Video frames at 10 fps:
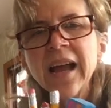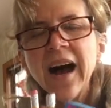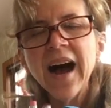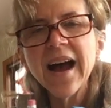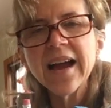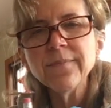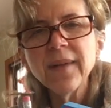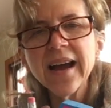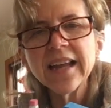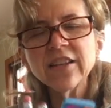I
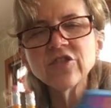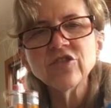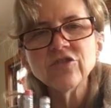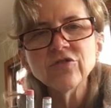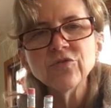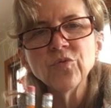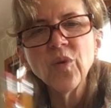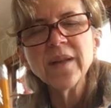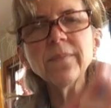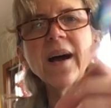might do
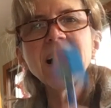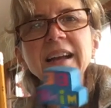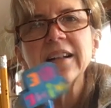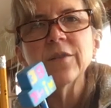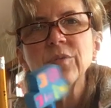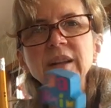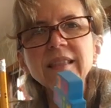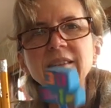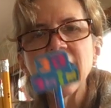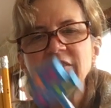one pile with
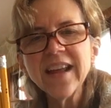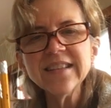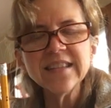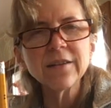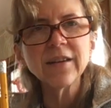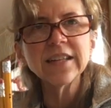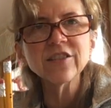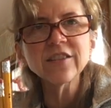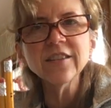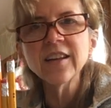a fancy
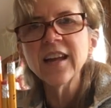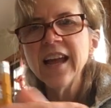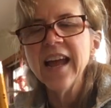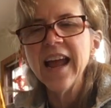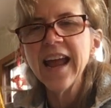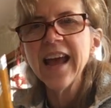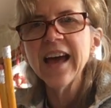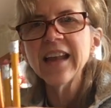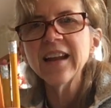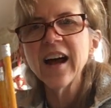eraser
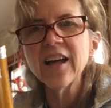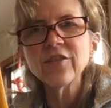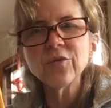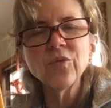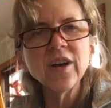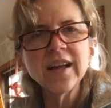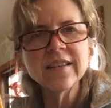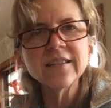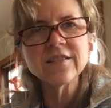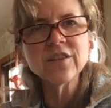and other
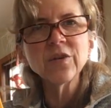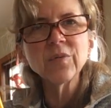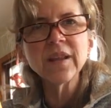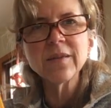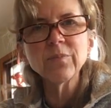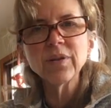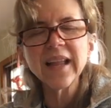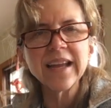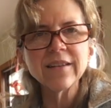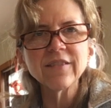ones with
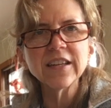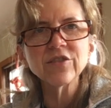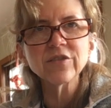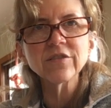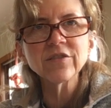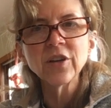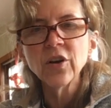plain erasers.